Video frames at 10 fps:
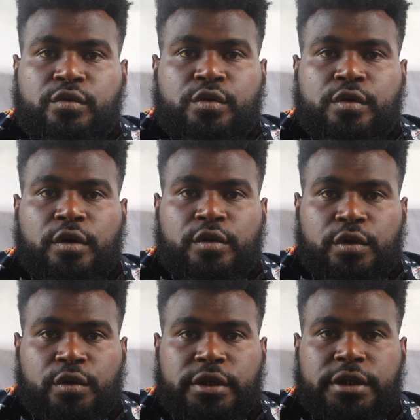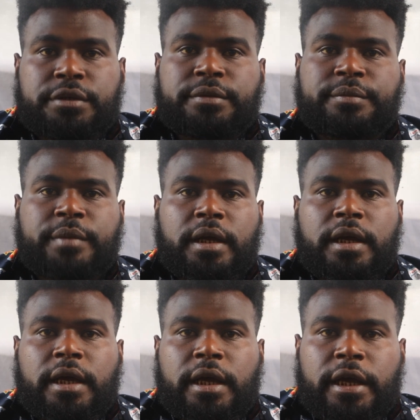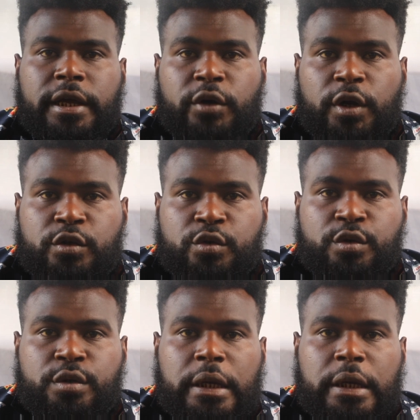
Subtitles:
to conclude, in order to